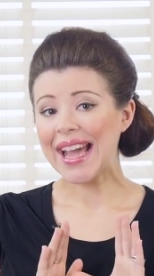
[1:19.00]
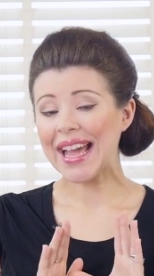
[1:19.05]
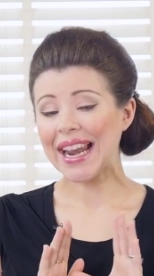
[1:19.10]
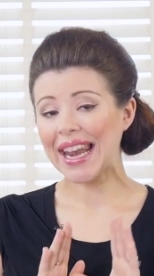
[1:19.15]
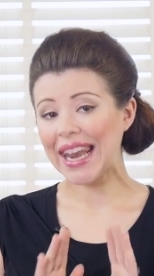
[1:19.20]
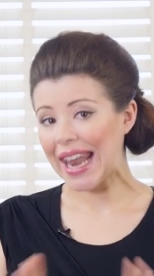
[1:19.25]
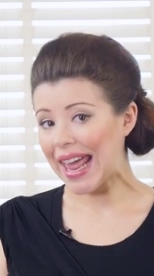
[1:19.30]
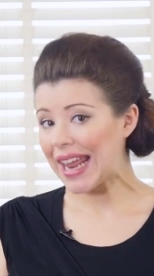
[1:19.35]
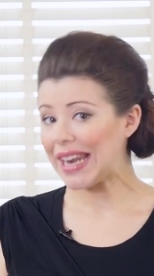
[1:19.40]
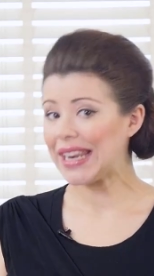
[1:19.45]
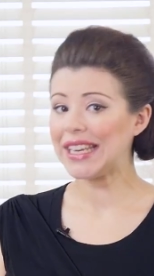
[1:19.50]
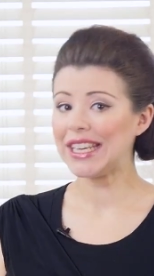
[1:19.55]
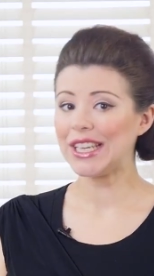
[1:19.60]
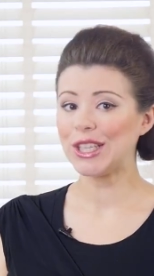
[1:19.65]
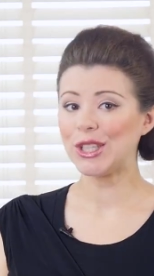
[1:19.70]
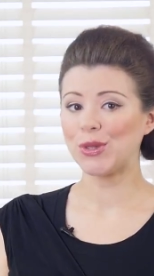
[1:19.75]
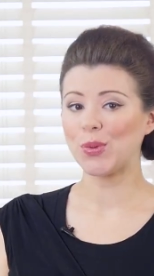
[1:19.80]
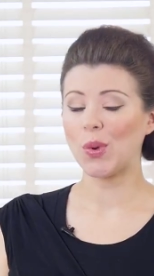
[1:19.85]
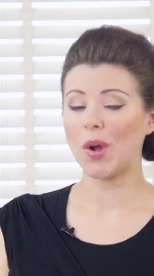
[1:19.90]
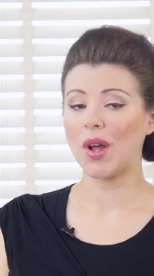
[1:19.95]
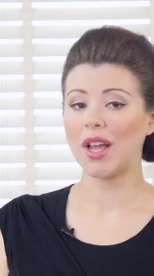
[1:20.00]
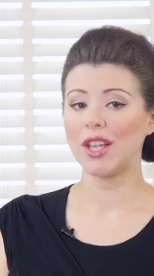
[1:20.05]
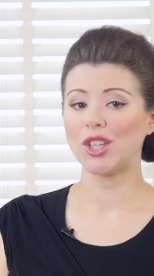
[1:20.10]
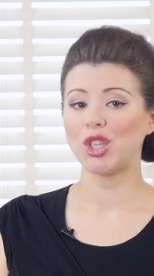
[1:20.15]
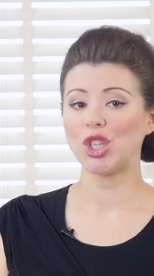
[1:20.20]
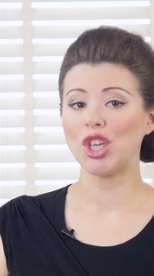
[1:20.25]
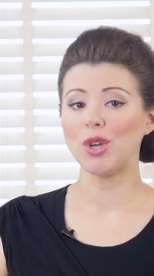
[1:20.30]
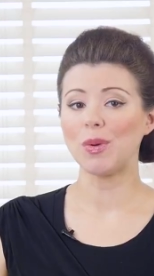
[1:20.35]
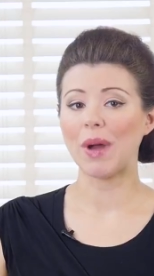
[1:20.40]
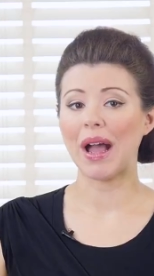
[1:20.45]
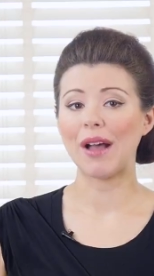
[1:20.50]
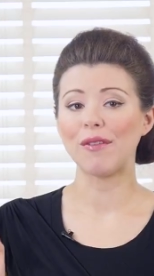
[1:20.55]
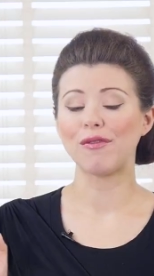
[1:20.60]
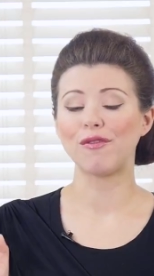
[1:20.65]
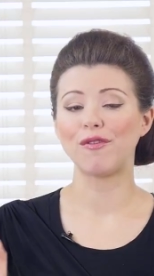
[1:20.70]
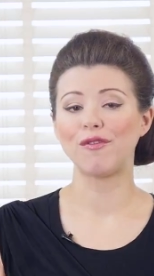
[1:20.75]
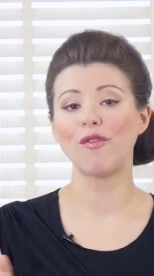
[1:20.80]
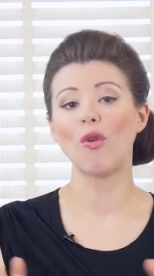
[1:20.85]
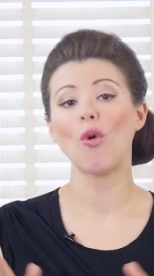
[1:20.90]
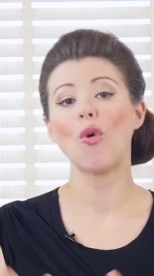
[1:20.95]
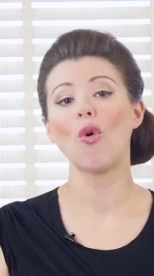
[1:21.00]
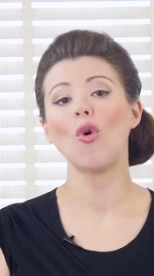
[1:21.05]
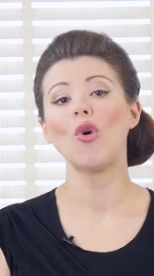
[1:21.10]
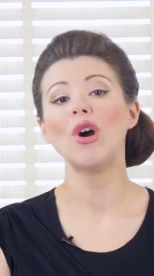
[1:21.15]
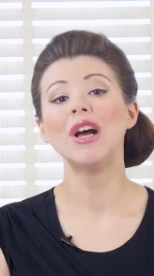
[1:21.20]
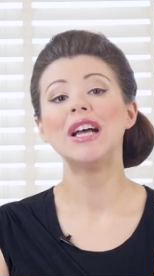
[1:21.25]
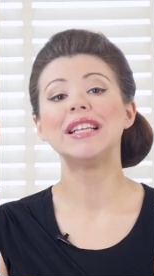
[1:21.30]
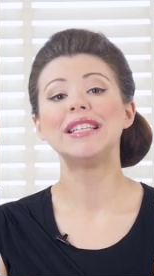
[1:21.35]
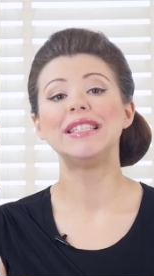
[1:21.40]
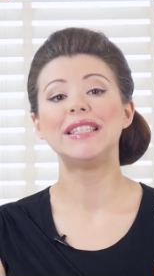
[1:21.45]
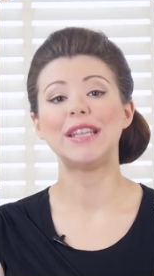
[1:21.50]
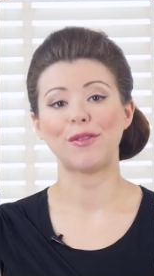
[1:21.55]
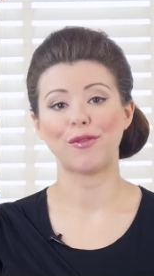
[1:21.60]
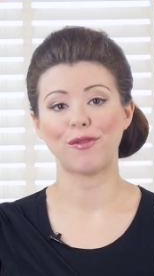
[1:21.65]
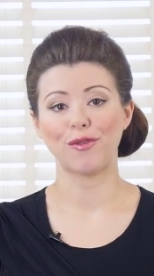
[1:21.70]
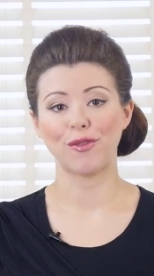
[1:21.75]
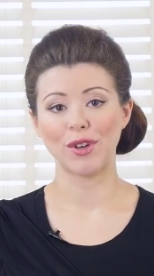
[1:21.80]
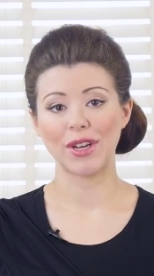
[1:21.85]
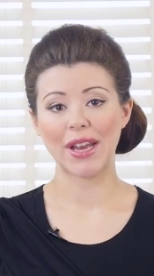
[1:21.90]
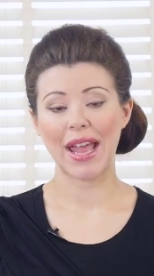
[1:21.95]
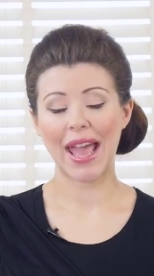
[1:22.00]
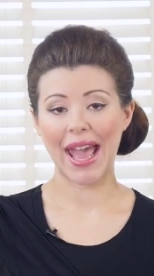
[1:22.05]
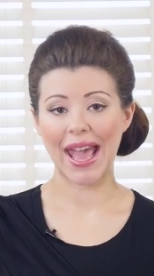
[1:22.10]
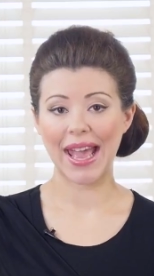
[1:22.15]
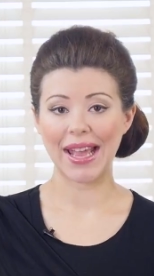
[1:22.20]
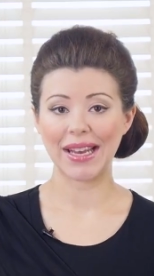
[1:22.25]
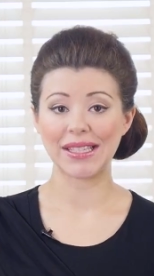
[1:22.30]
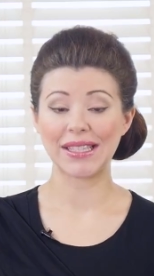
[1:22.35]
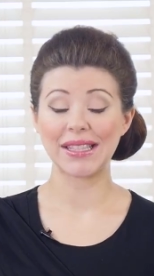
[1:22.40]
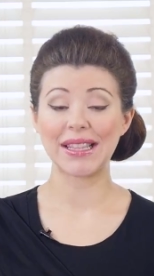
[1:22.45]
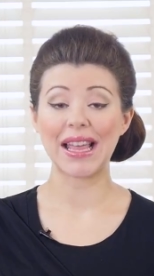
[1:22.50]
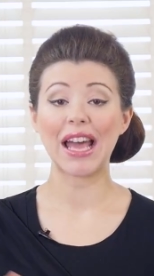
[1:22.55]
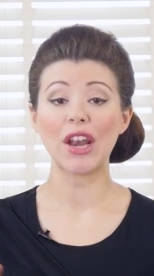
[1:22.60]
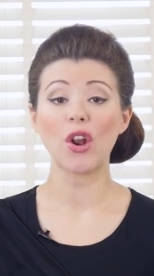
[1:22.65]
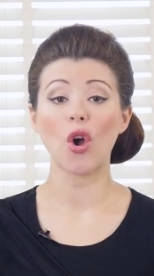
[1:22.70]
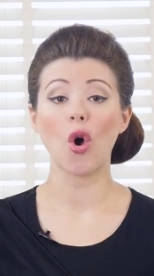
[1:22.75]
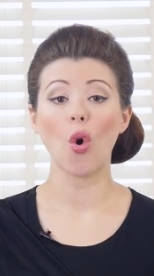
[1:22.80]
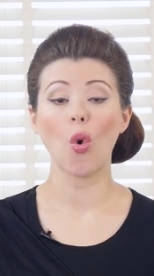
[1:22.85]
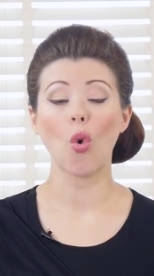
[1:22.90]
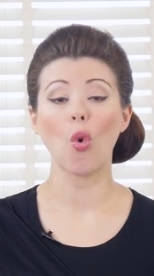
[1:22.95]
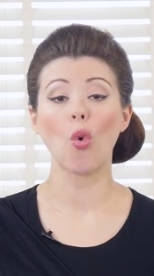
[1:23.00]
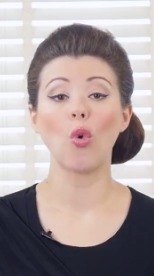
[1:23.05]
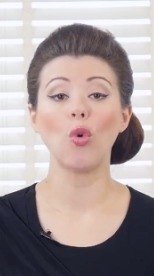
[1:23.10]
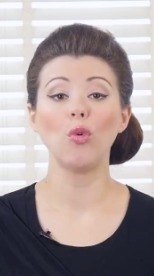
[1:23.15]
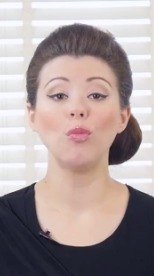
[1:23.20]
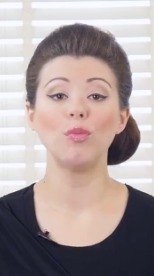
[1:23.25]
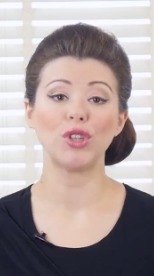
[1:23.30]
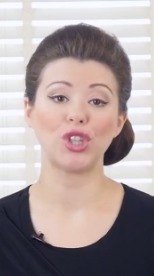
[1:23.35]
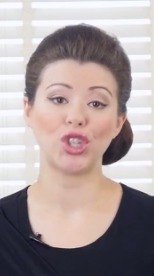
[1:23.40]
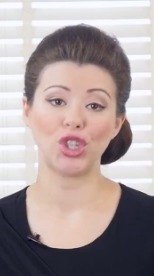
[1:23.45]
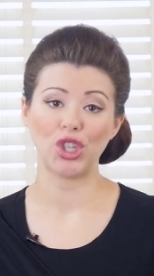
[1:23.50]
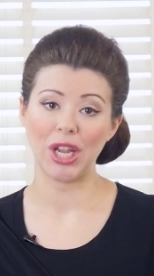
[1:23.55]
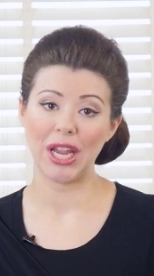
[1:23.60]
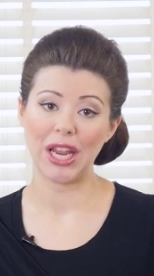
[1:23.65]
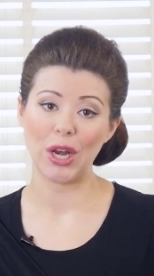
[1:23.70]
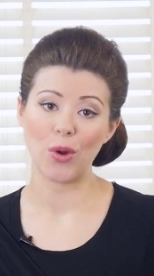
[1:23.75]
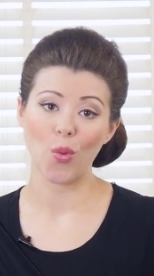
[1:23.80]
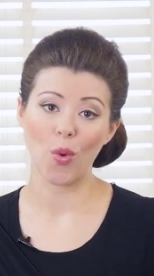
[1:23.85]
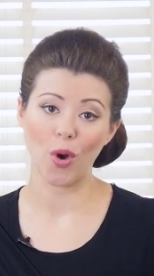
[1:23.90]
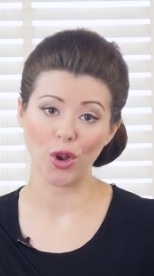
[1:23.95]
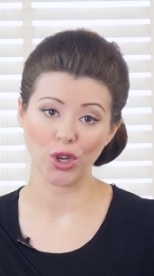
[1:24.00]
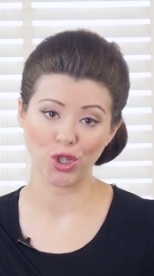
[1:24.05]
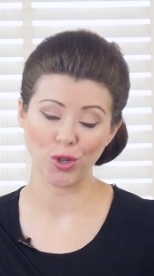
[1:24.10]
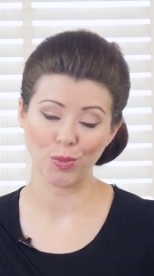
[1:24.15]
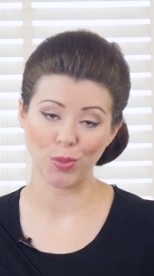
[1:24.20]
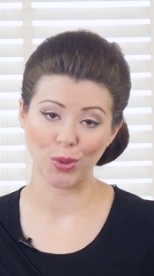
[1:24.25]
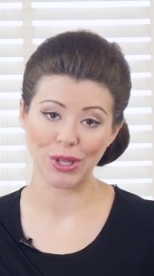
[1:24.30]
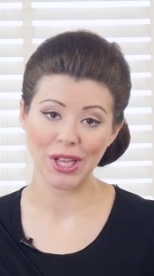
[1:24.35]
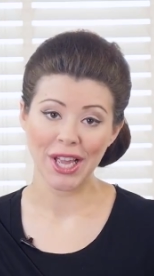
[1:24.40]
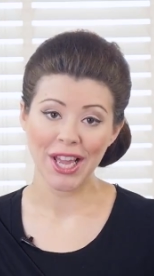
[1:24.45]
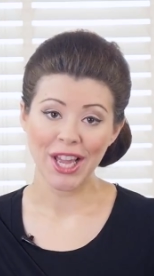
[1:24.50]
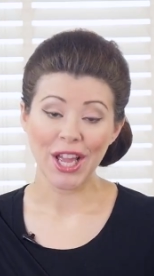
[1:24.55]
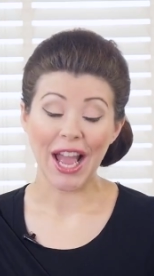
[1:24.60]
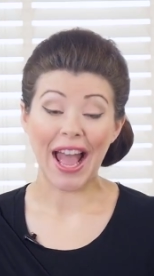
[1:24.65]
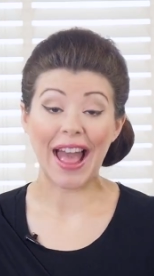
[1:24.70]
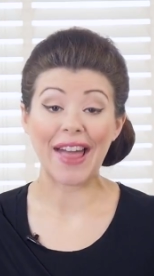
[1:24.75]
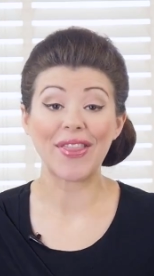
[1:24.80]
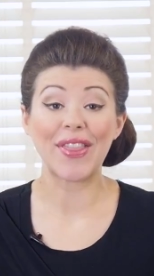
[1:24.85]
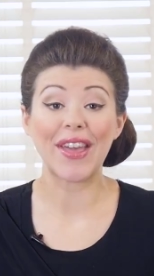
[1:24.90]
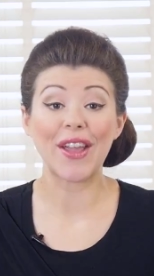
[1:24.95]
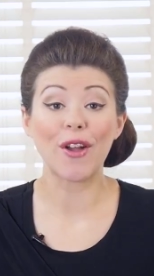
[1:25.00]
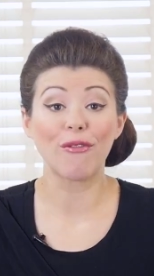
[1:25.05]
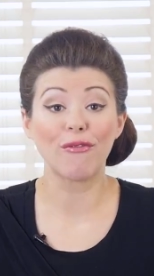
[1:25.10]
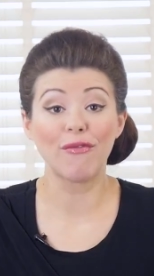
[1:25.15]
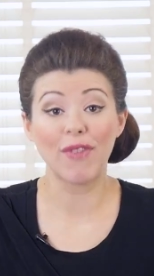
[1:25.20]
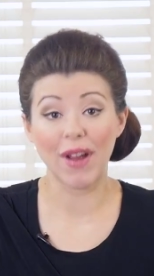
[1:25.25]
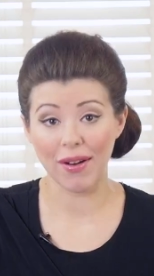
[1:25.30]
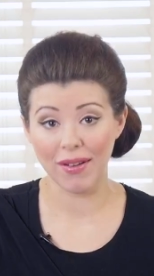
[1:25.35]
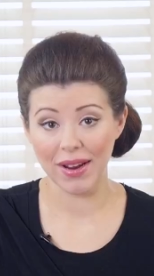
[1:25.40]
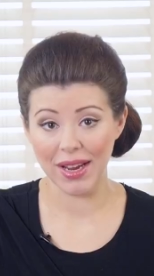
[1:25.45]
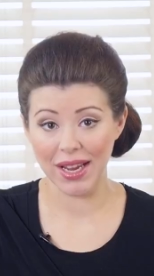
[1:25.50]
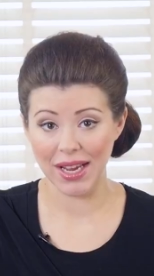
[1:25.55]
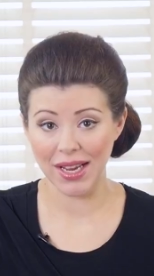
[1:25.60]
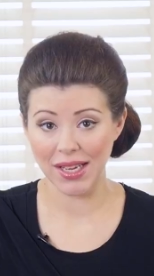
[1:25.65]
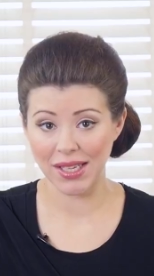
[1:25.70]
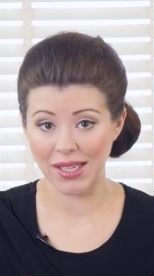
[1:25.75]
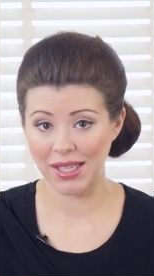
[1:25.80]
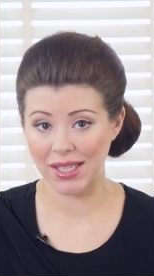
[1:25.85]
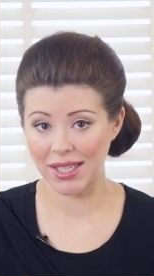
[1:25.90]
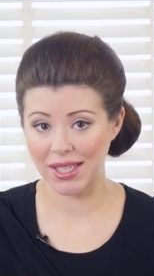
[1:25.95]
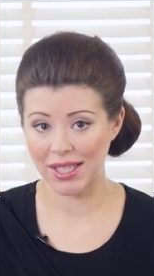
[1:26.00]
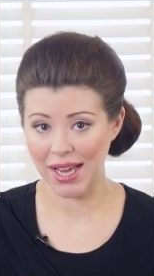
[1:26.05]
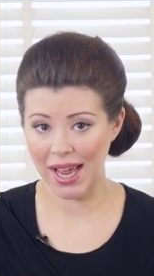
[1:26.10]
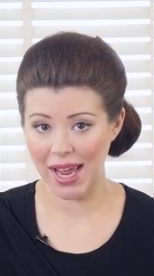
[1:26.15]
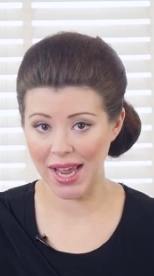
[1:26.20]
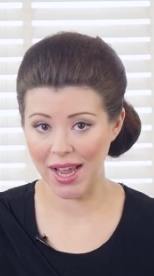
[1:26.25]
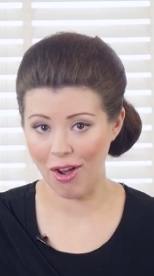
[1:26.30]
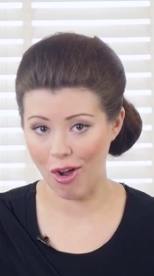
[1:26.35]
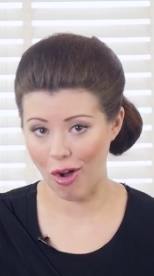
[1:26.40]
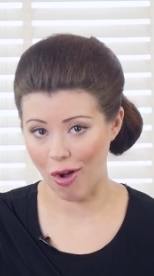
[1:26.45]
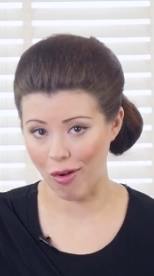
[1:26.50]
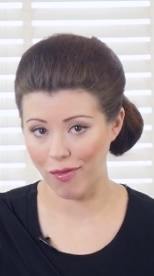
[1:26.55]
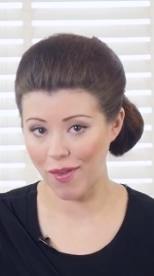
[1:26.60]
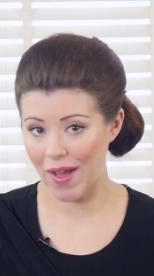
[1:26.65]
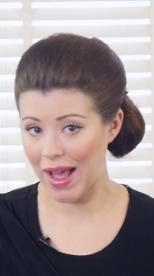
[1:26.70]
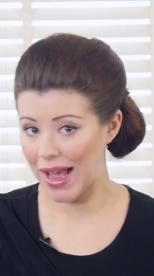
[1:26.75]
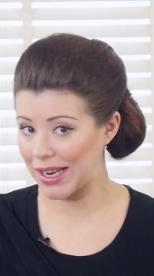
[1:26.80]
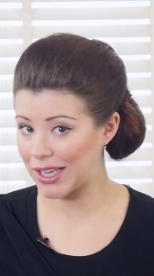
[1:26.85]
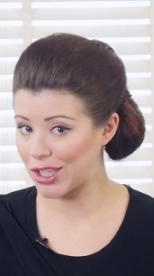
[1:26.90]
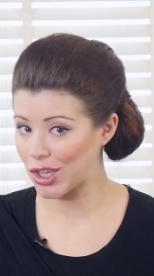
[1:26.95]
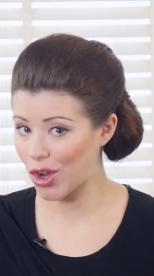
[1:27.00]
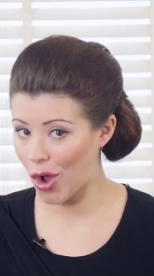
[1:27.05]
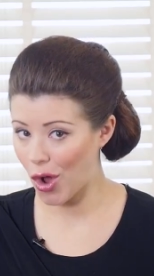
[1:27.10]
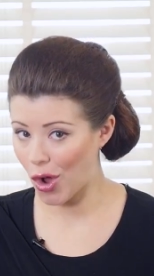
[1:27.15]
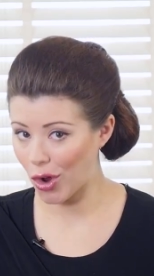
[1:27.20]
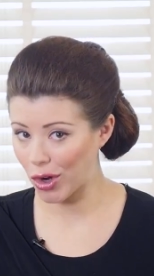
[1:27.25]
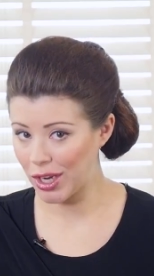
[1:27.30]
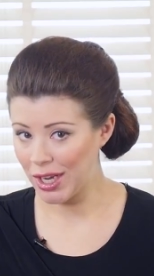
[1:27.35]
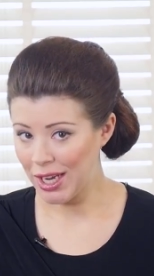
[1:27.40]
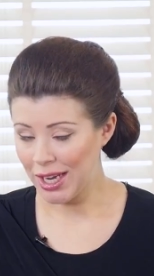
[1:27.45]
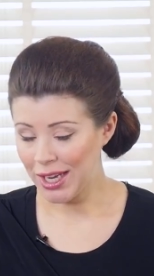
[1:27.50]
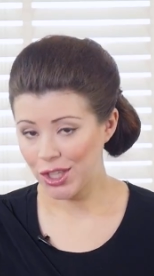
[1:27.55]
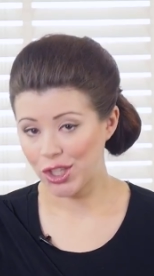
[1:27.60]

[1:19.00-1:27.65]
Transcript: Cleanliness wise, you have four different heads that are all machine washable and they are very easy to take off and on.